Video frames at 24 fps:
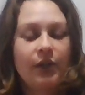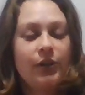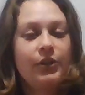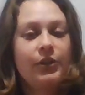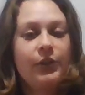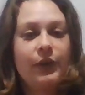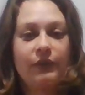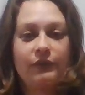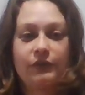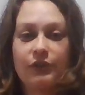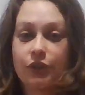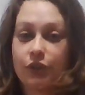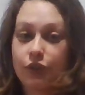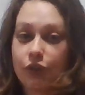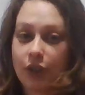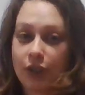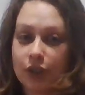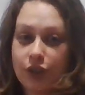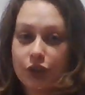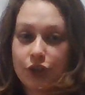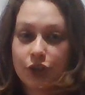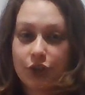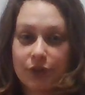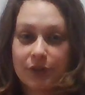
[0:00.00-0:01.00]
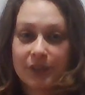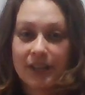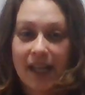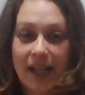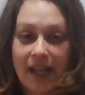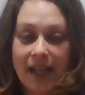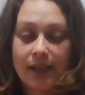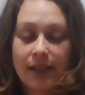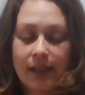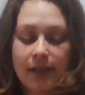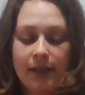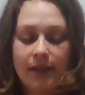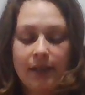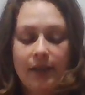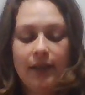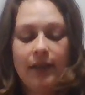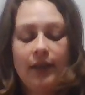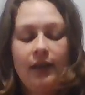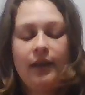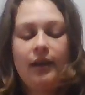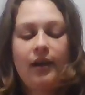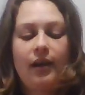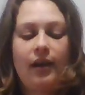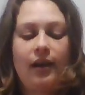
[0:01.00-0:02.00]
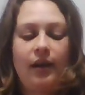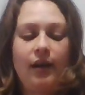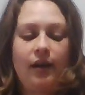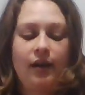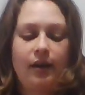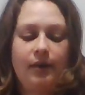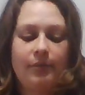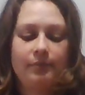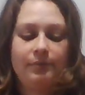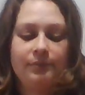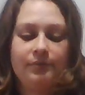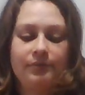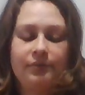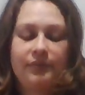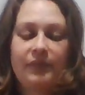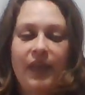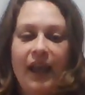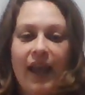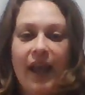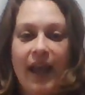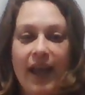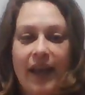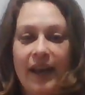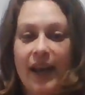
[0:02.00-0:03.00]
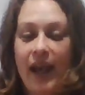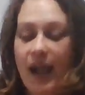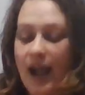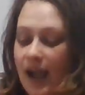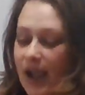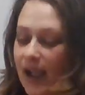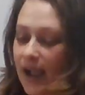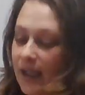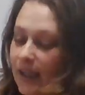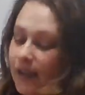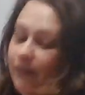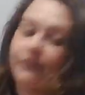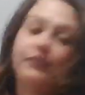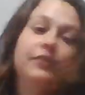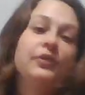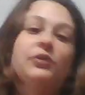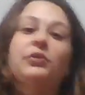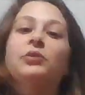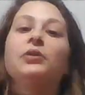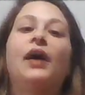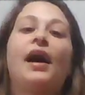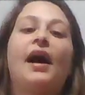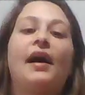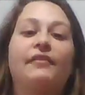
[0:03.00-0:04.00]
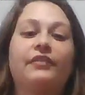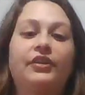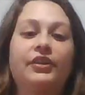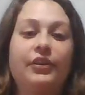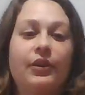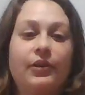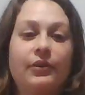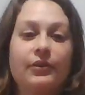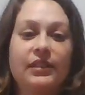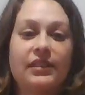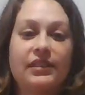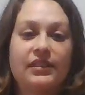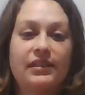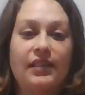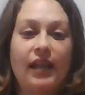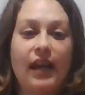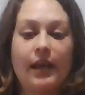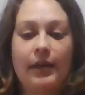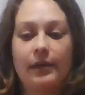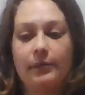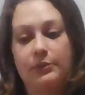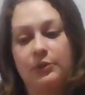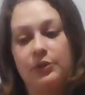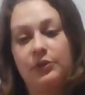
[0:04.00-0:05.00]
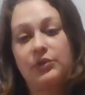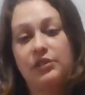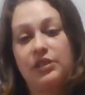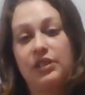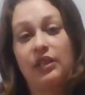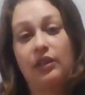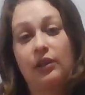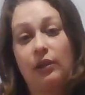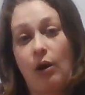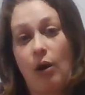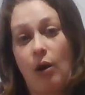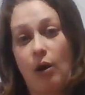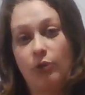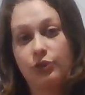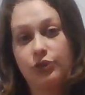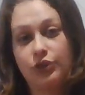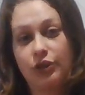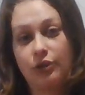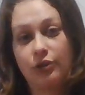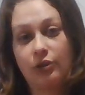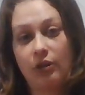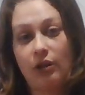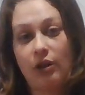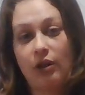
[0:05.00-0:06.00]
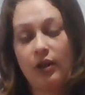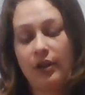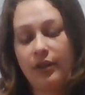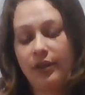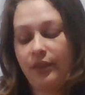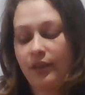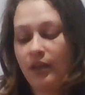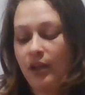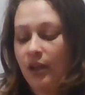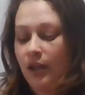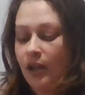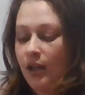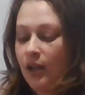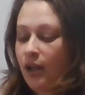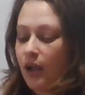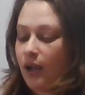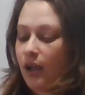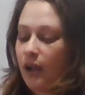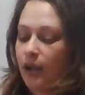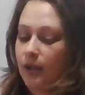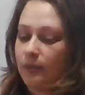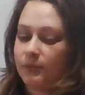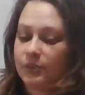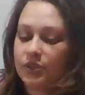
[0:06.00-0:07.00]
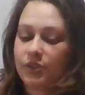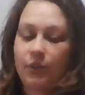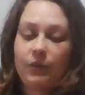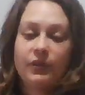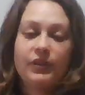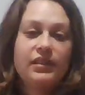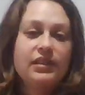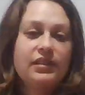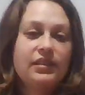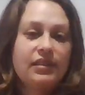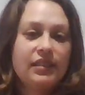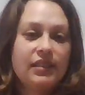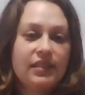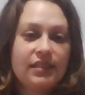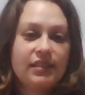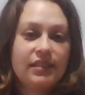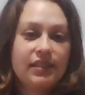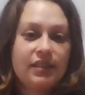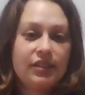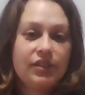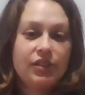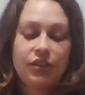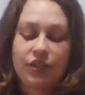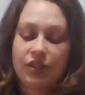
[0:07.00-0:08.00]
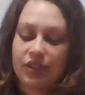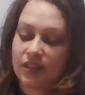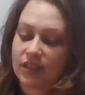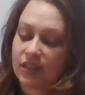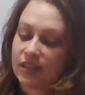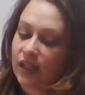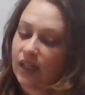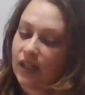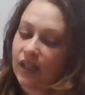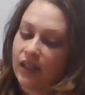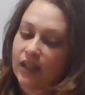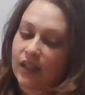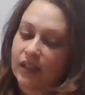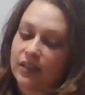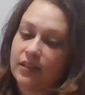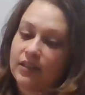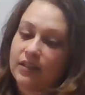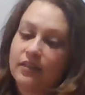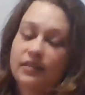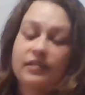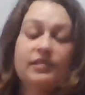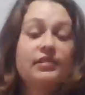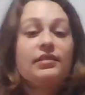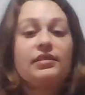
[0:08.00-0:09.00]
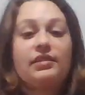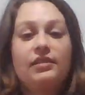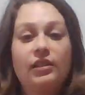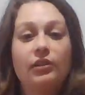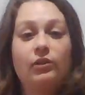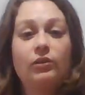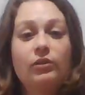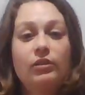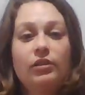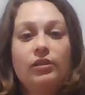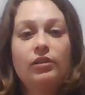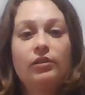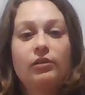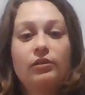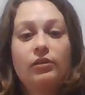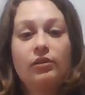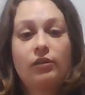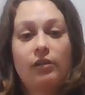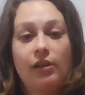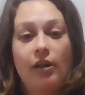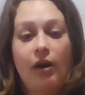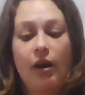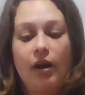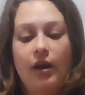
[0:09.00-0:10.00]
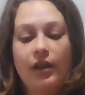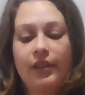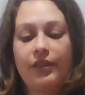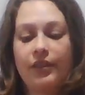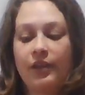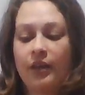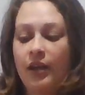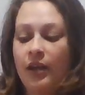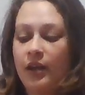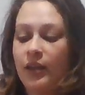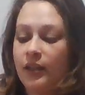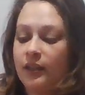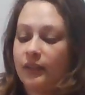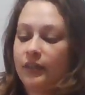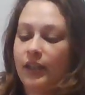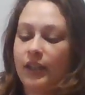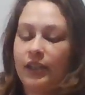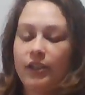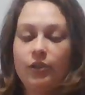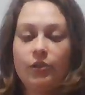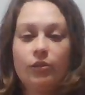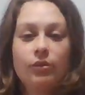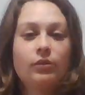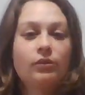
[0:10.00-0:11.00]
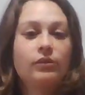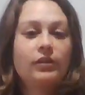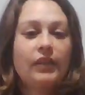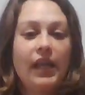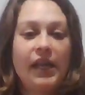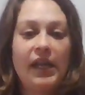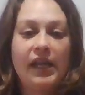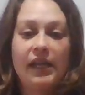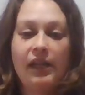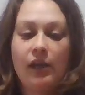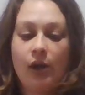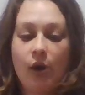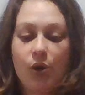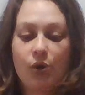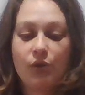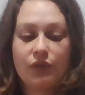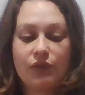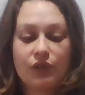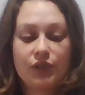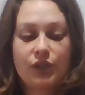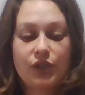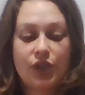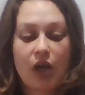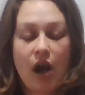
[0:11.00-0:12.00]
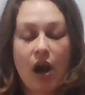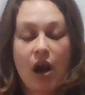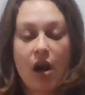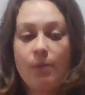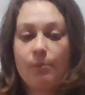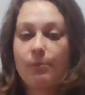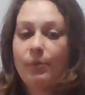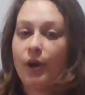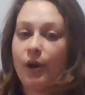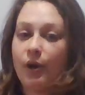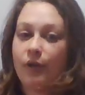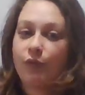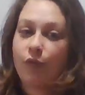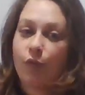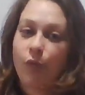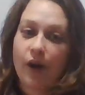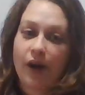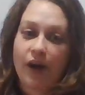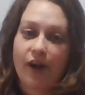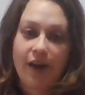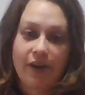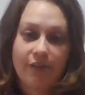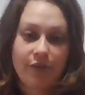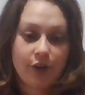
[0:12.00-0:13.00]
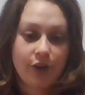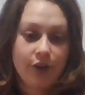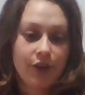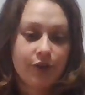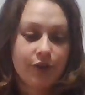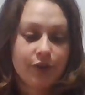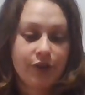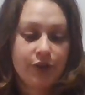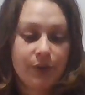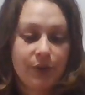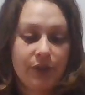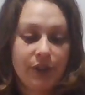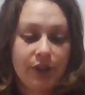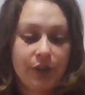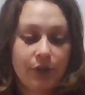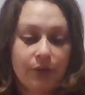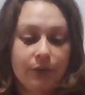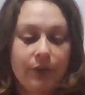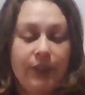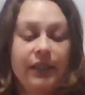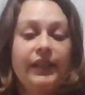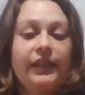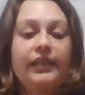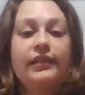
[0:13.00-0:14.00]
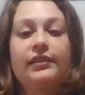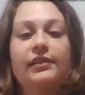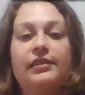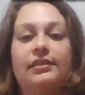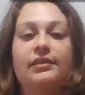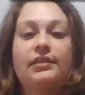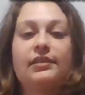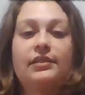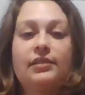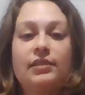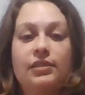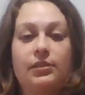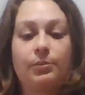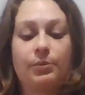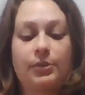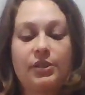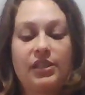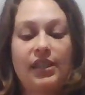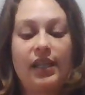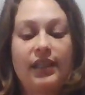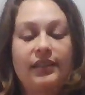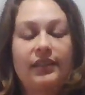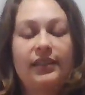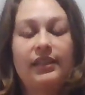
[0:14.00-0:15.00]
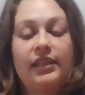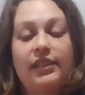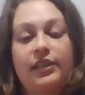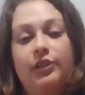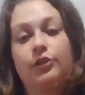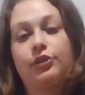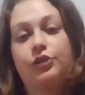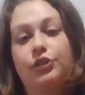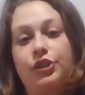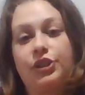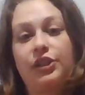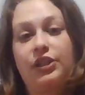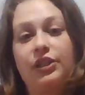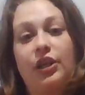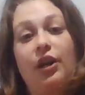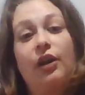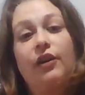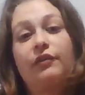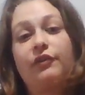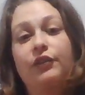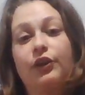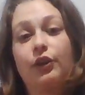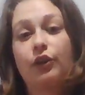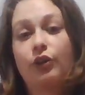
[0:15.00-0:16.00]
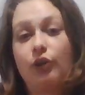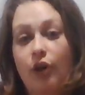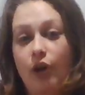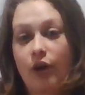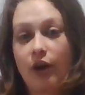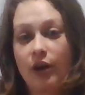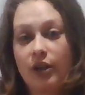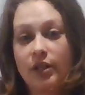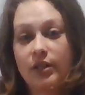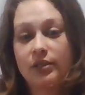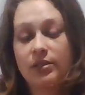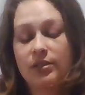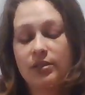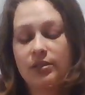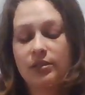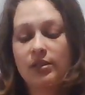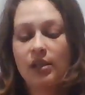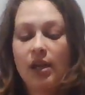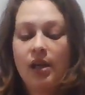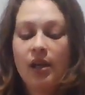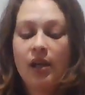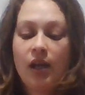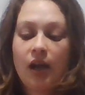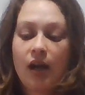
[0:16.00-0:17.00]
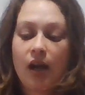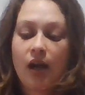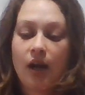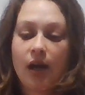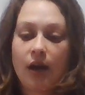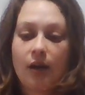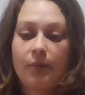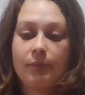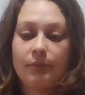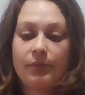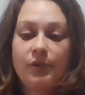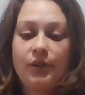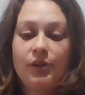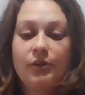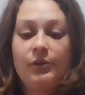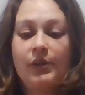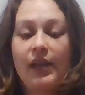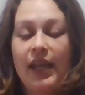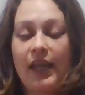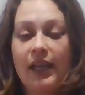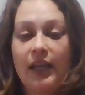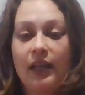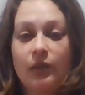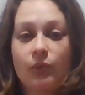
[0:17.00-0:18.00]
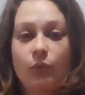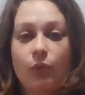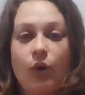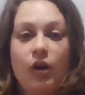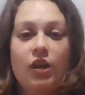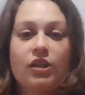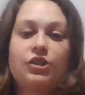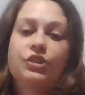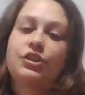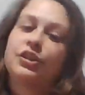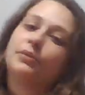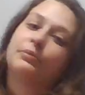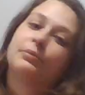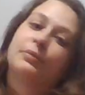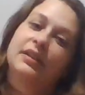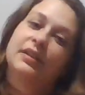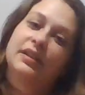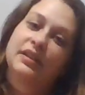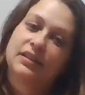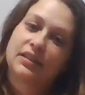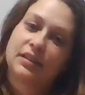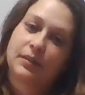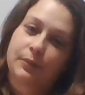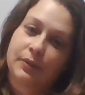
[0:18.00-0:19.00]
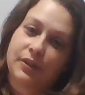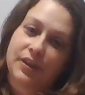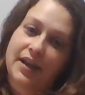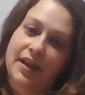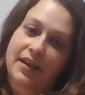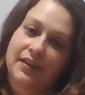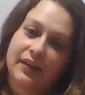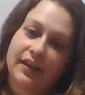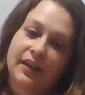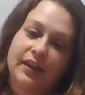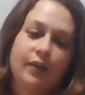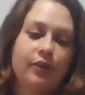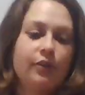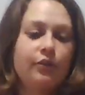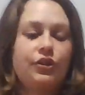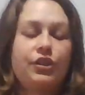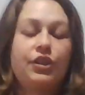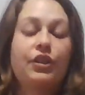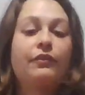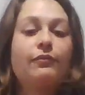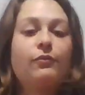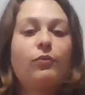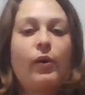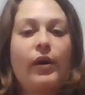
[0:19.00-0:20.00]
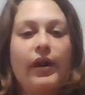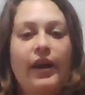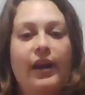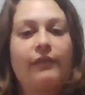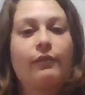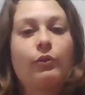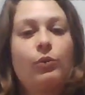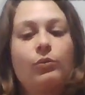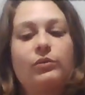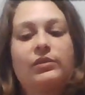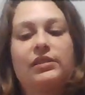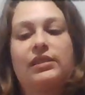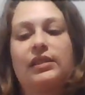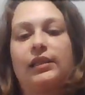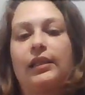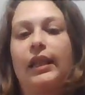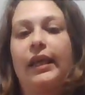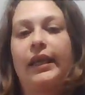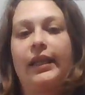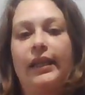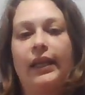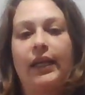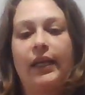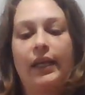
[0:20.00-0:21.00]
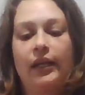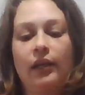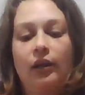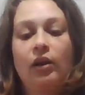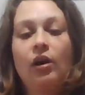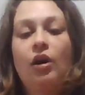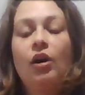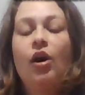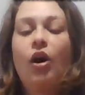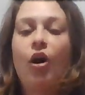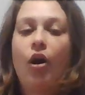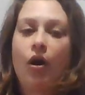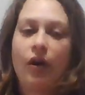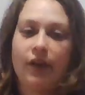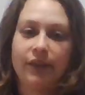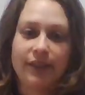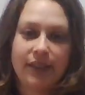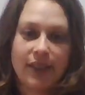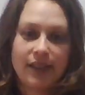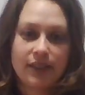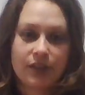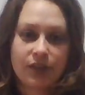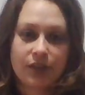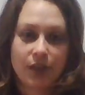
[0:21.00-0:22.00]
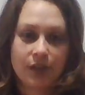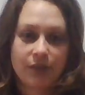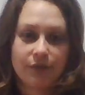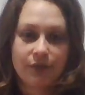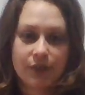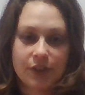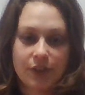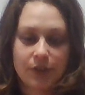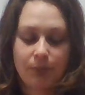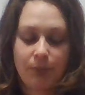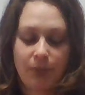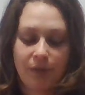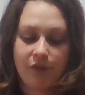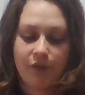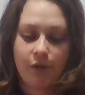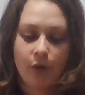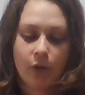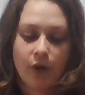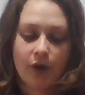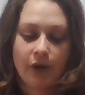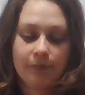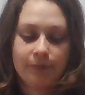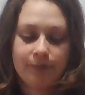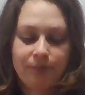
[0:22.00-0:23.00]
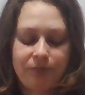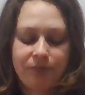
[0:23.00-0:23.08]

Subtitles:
You have to trust your deck. If you haven't noticed, I am using an altar cloth. So what this is, it's just a silk cloth that you'll lay over top of wherever you're doing your reading. This is to protect the energy of your cards. You can wash it, but it's to protect the energy of whatever was laying on that surface before.